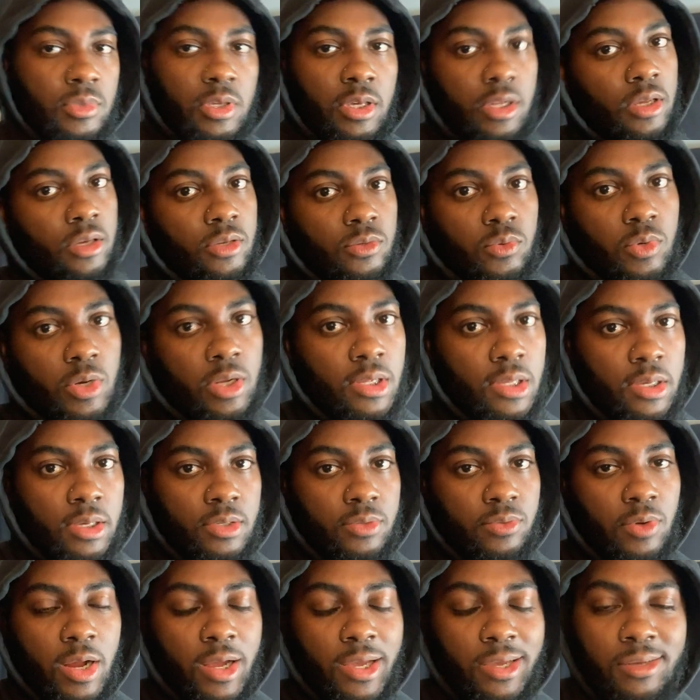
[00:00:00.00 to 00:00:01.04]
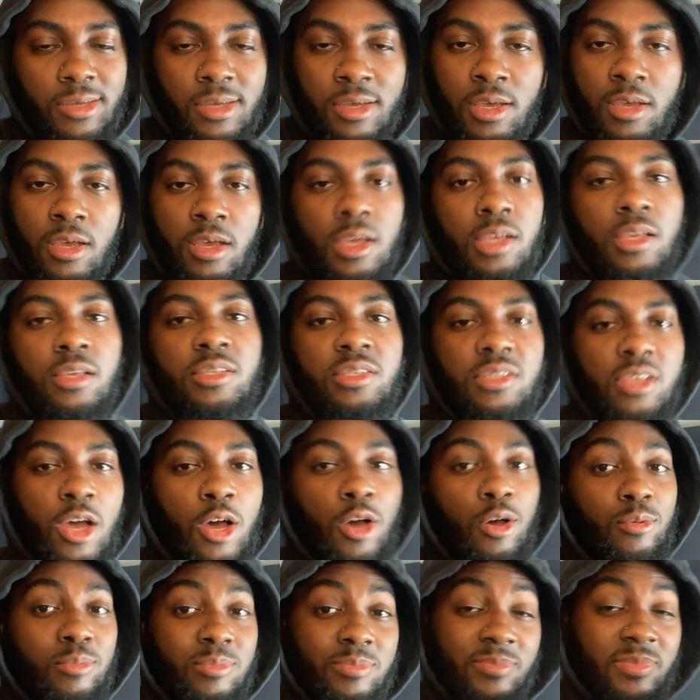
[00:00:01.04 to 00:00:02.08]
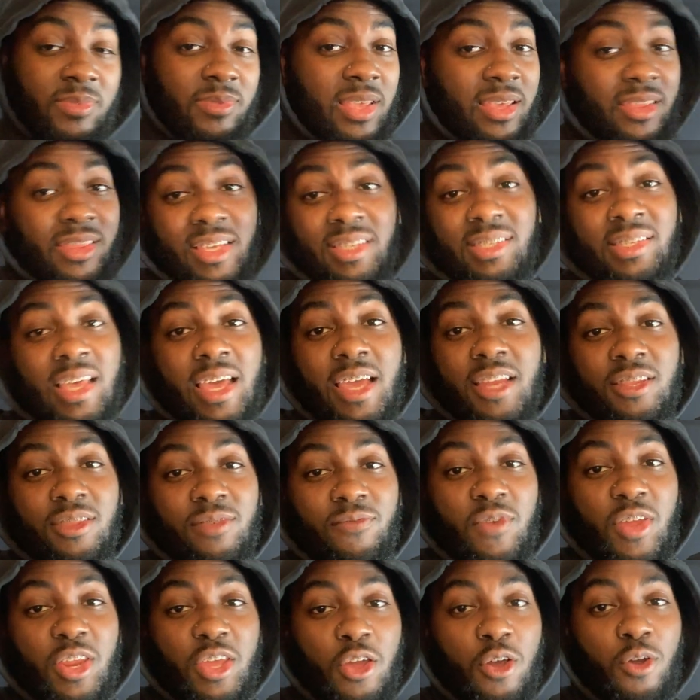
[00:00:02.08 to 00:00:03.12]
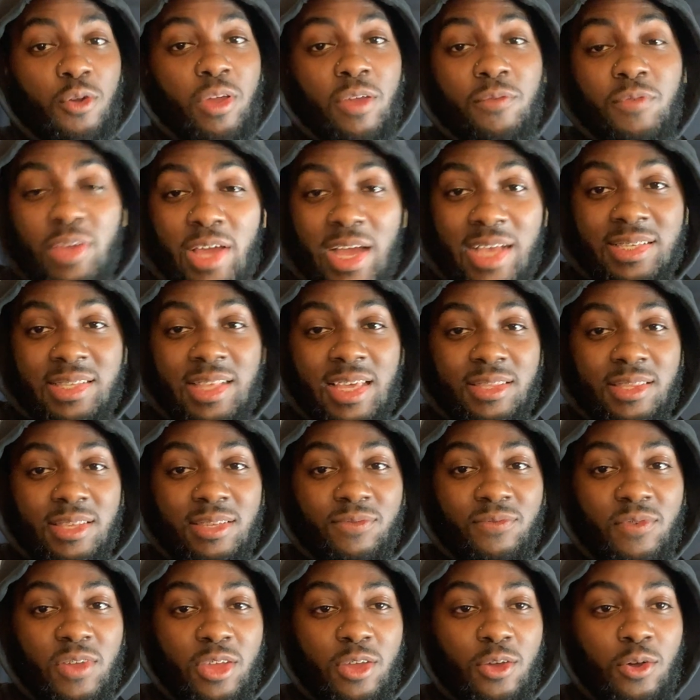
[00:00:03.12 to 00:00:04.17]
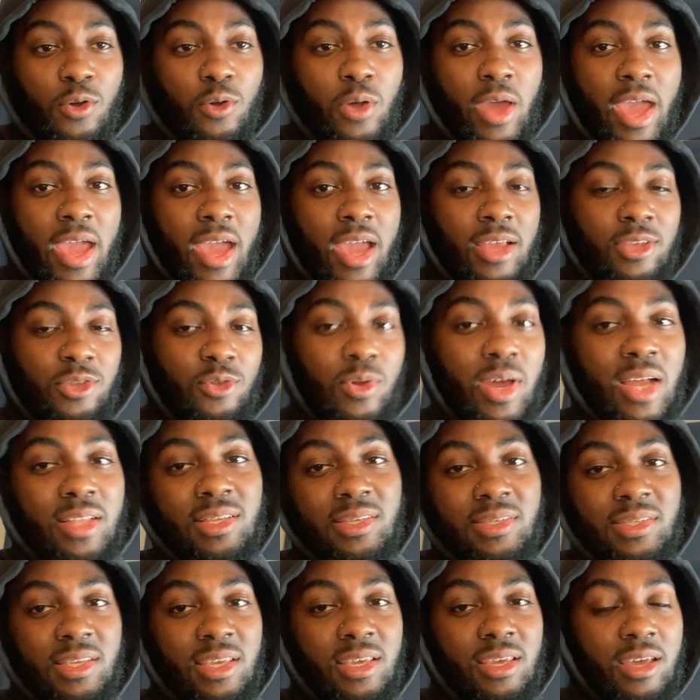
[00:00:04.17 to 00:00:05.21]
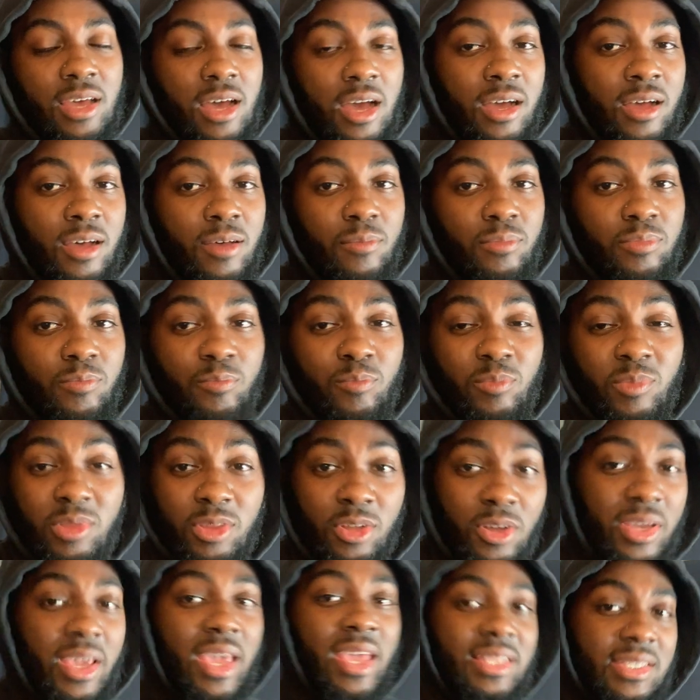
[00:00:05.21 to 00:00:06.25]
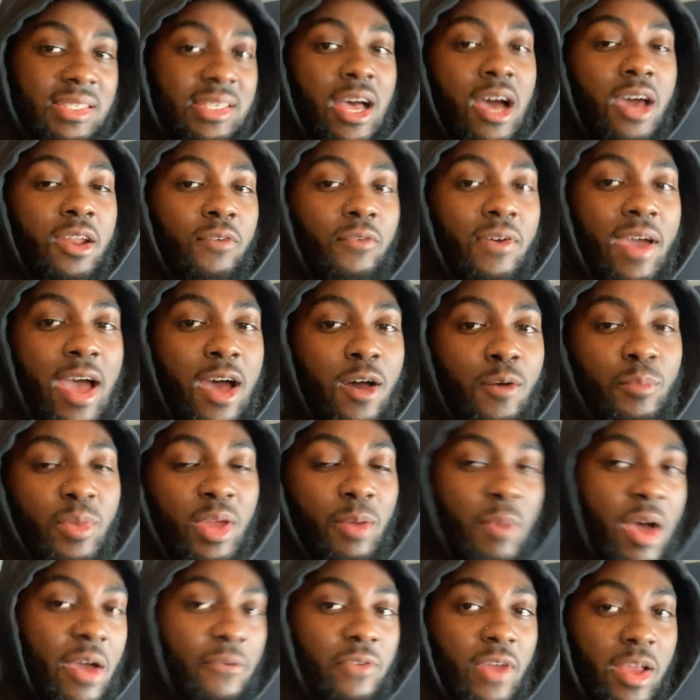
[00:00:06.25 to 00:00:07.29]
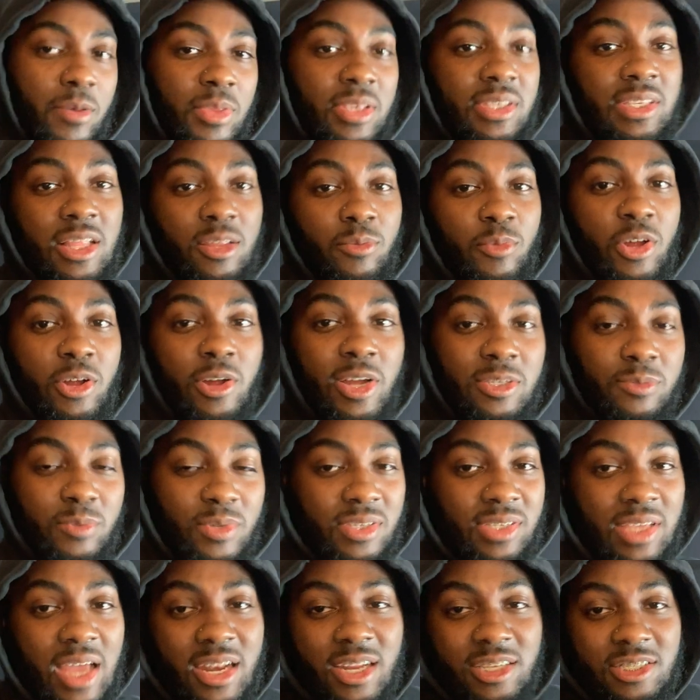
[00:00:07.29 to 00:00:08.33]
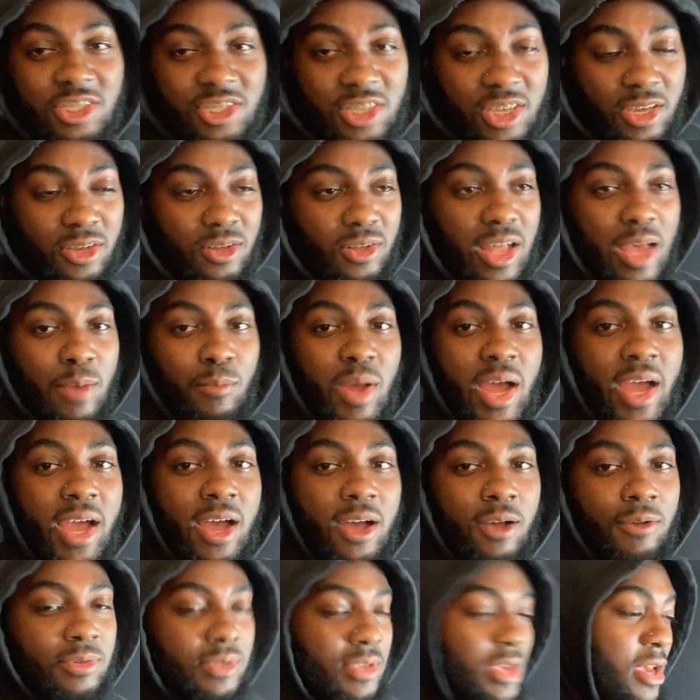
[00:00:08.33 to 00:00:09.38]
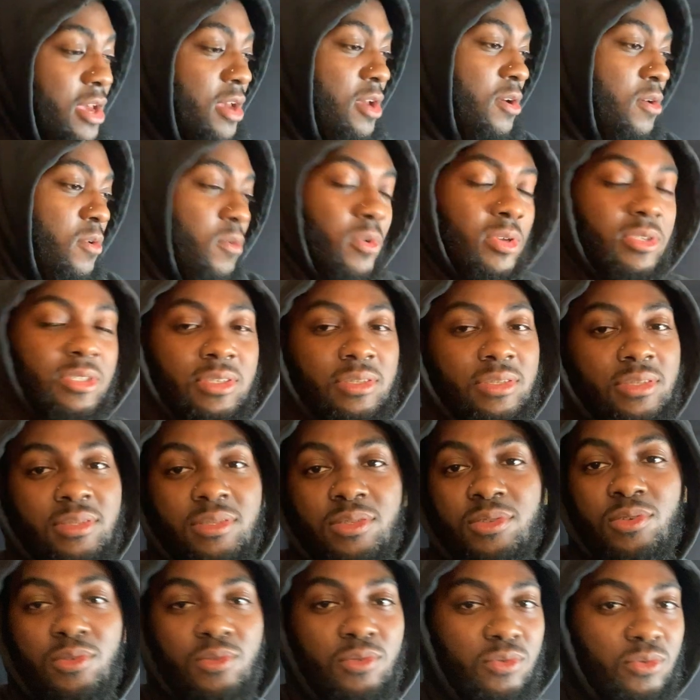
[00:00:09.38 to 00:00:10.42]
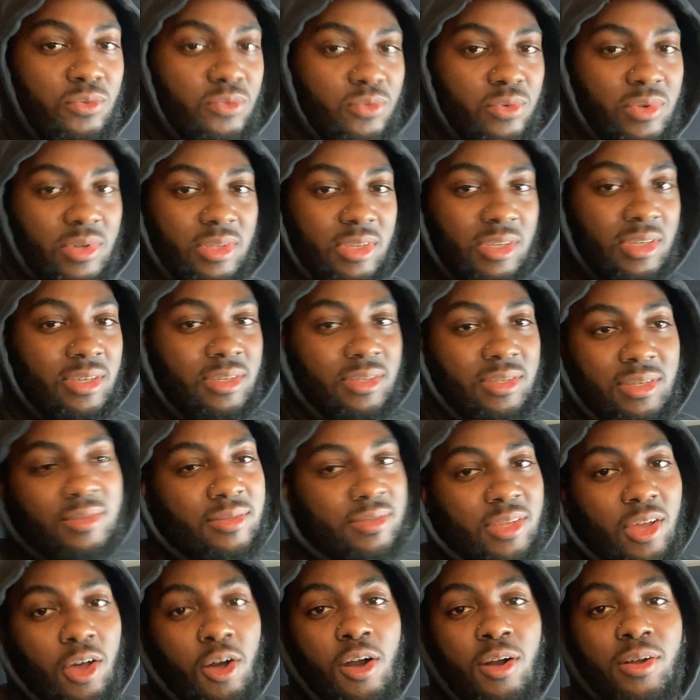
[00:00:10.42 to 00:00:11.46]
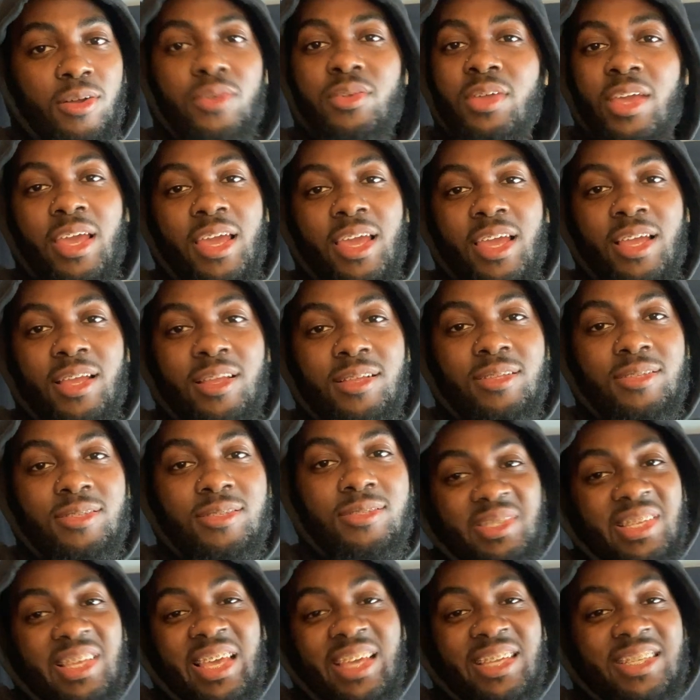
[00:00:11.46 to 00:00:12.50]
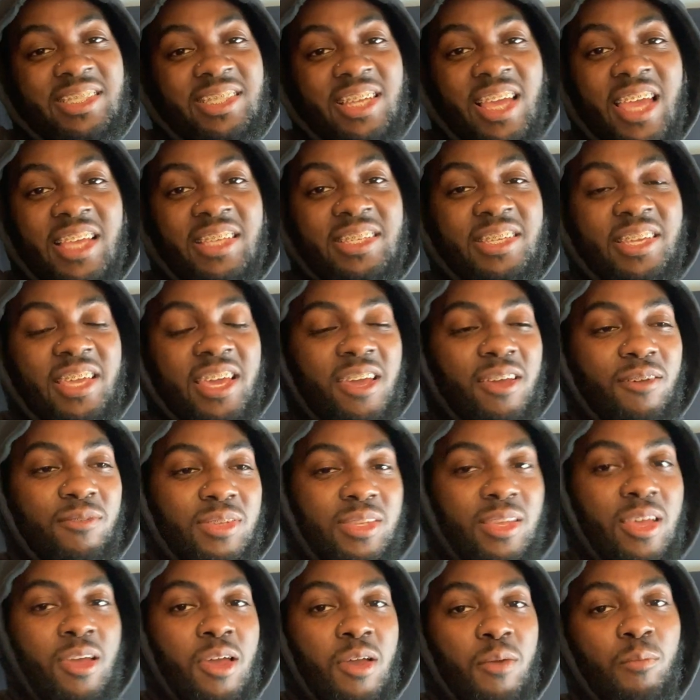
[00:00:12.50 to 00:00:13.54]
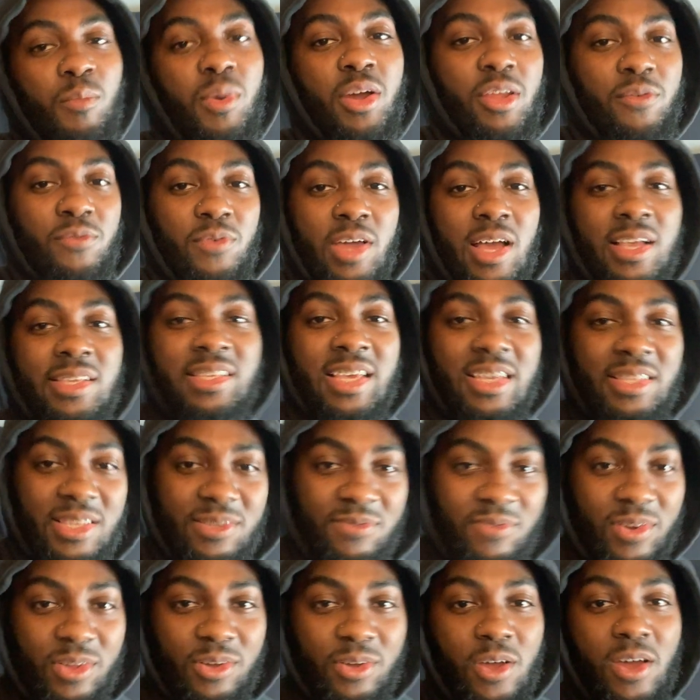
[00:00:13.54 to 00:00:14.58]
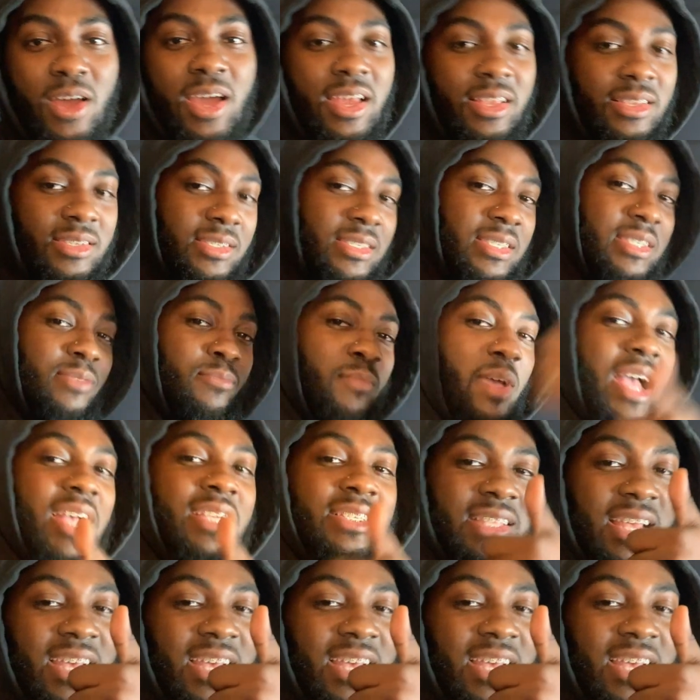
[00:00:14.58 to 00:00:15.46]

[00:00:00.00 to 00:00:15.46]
it is what it is, right? So this is the end of the video. If you guys like this video and you got to see a look inside of how me and my family celebrate Christmas, it's kind of chill at my house. We just do really talk and exchange gifts. But if you guys like this video, go ahead and smash